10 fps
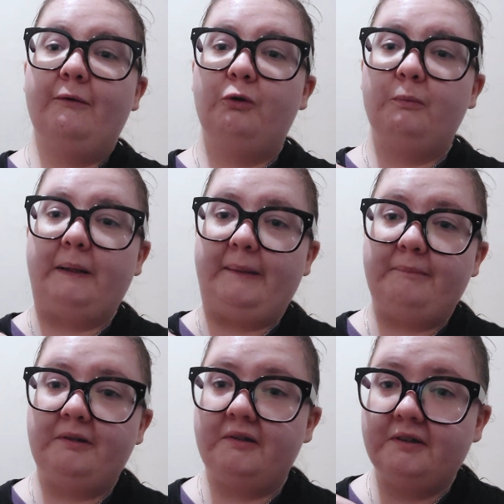
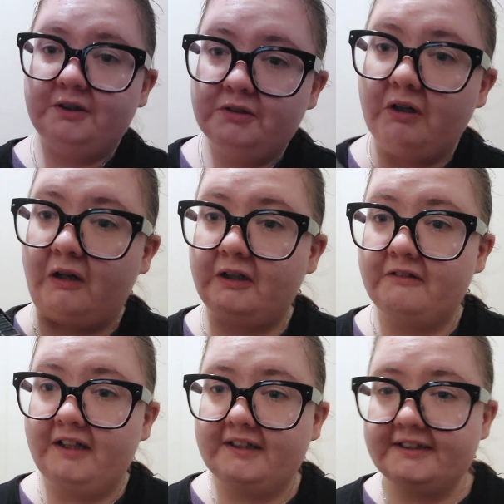wallpaper. You are
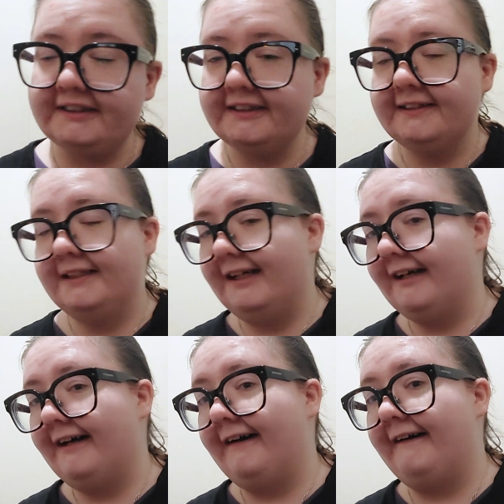correct.
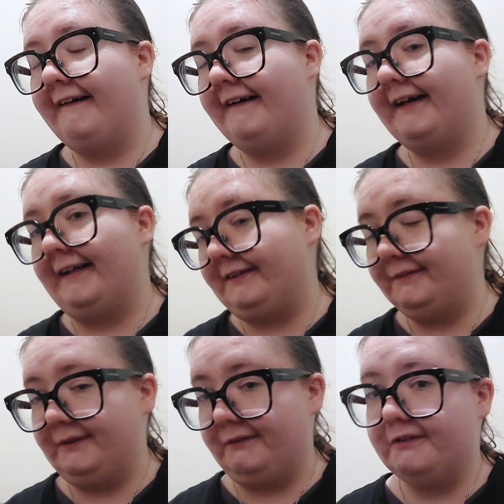I
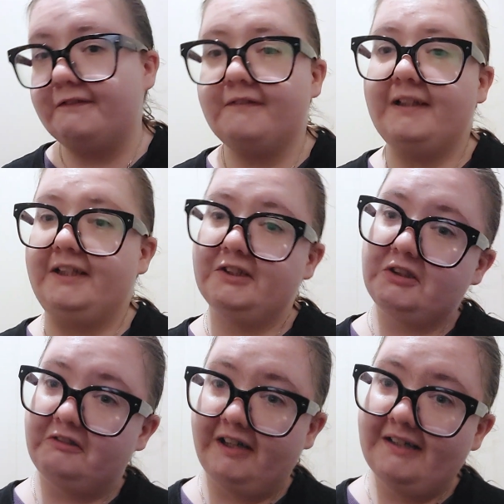don't know if it's
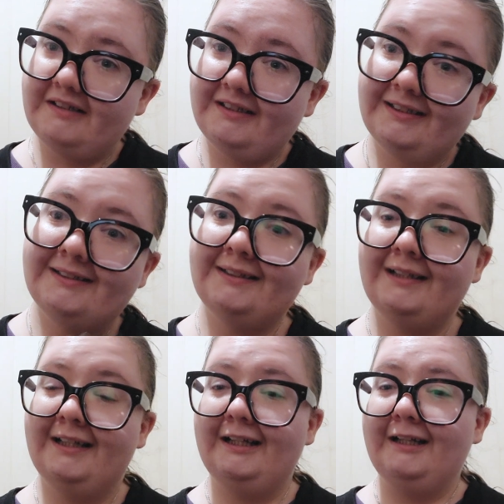correct,
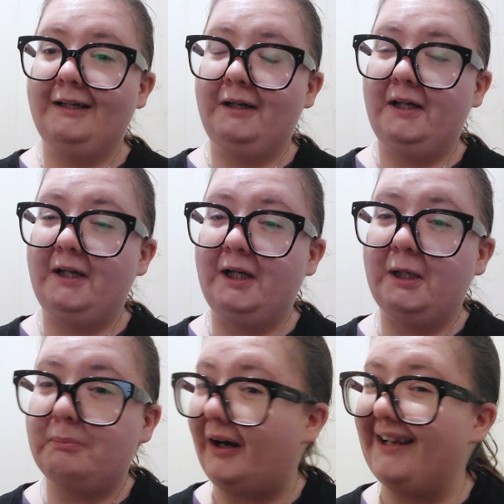
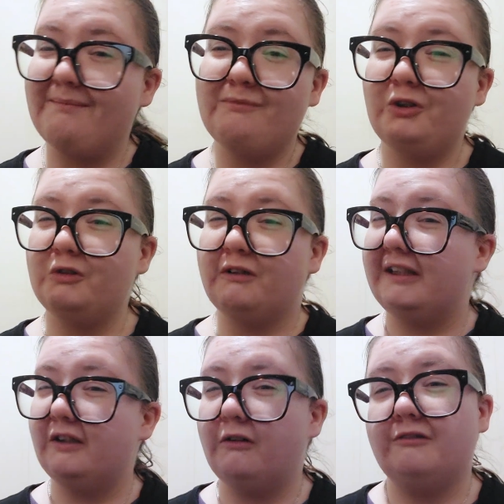but I am not
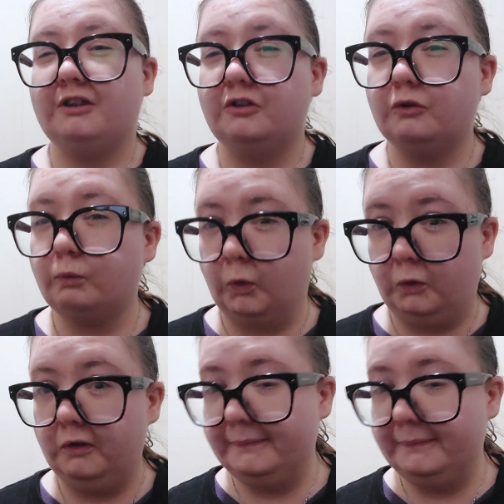drilling holes into the wall.